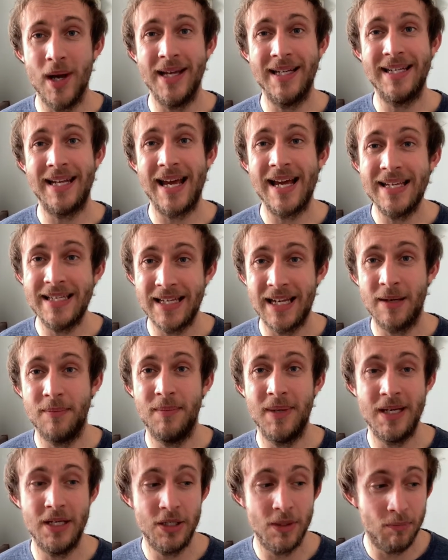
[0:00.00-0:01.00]
it's asking
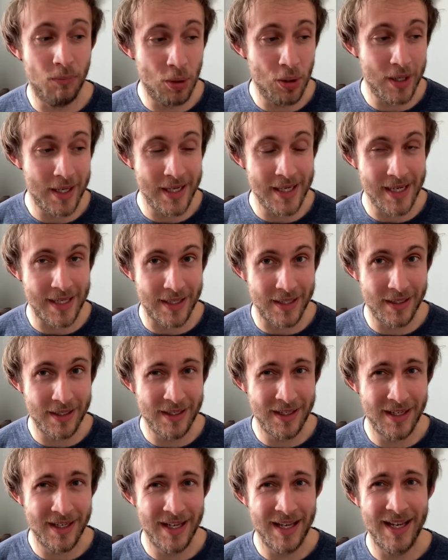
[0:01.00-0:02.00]
me to put in
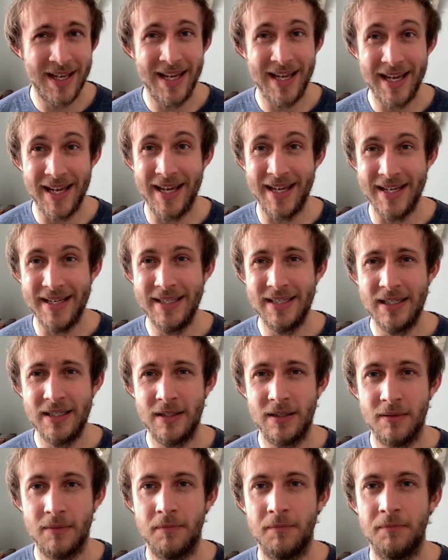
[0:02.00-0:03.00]
is